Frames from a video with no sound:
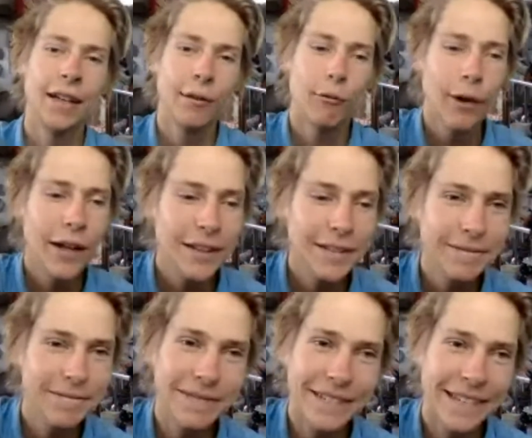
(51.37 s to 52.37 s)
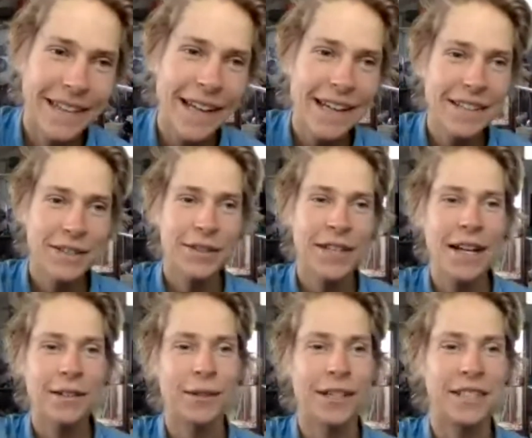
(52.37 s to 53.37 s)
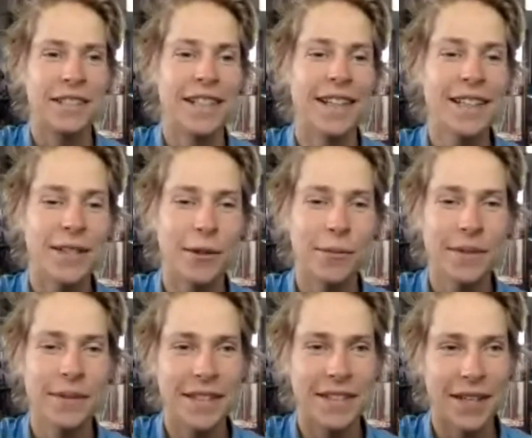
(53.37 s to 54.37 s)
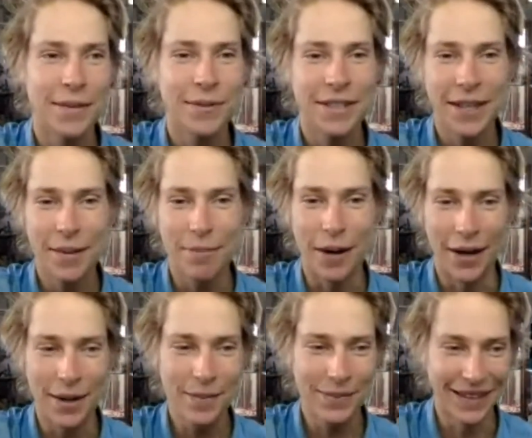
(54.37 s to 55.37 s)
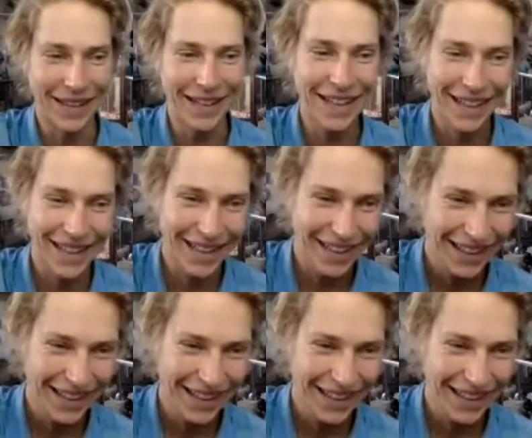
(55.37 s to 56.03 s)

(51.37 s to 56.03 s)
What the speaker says: well, that answers that question. Let's open this up to the public.